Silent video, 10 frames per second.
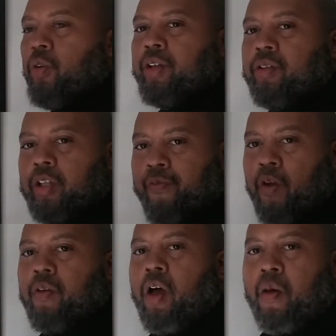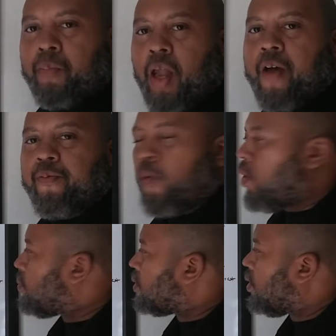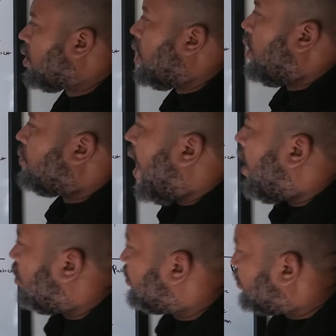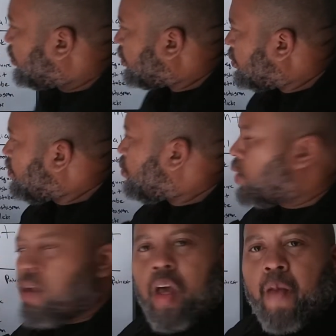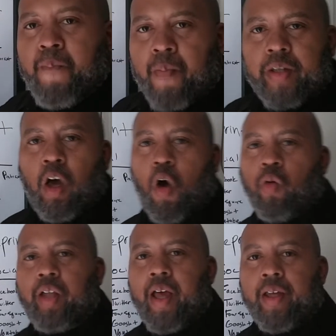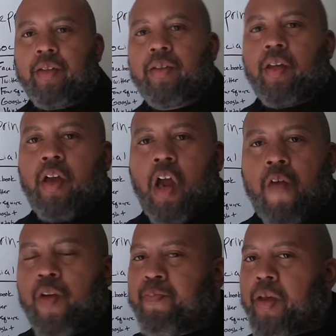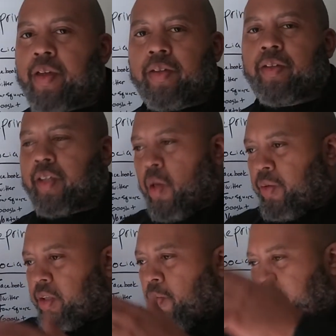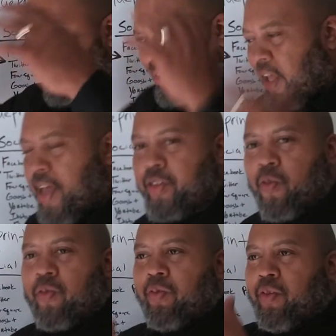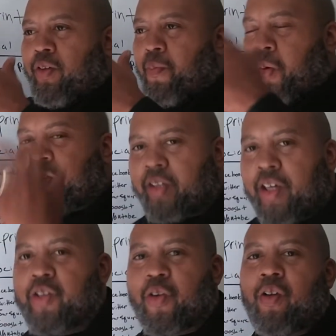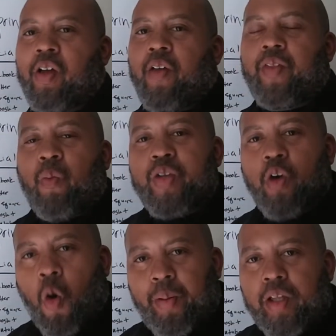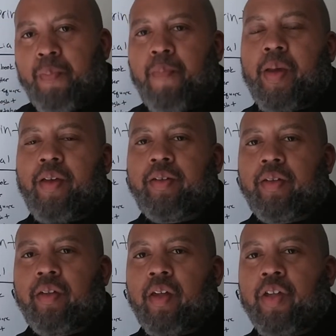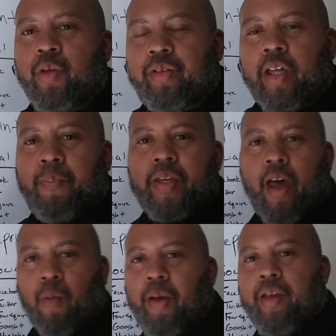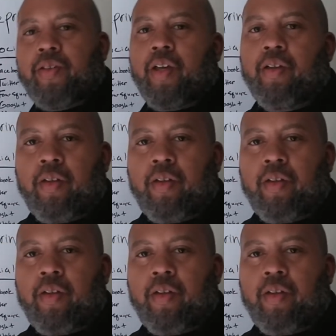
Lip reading: on these different platforms. Now, remember in the old days, every business, it was standard procedure that when you opened up a business, you set up a yellow page